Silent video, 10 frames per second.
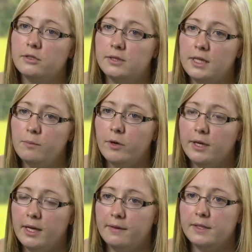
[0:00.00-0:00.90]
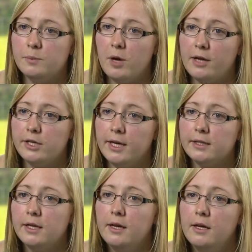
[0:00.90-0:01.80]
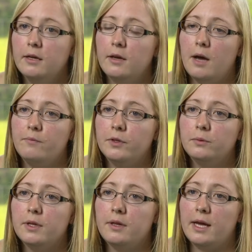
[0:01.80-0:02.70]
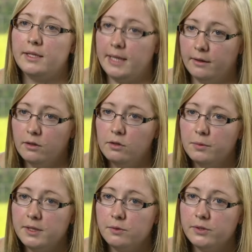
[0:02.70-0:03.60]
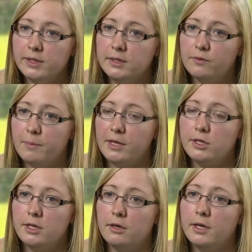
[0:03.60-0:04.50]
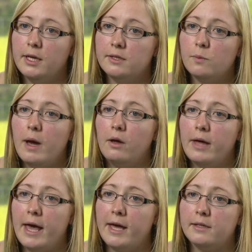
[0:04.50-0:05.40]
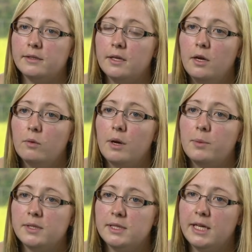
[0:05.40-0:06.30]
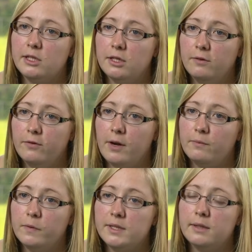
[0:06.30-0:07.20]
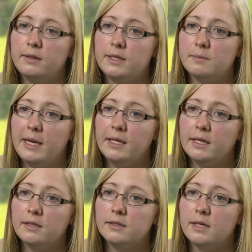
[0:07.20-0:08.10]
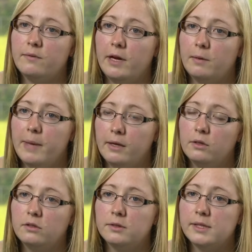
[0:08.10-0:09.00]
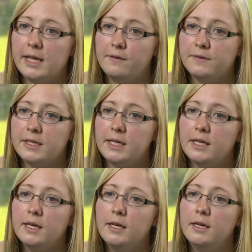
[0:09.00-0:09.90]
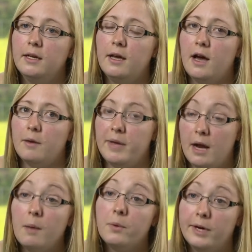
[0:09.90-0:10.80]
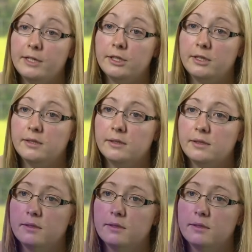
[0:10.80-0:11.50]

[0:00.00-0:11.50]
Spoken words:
team working on this project, filled with a lot of technical resources from engineering as well as representation from facilities maintenance, environmental, safety, and operations.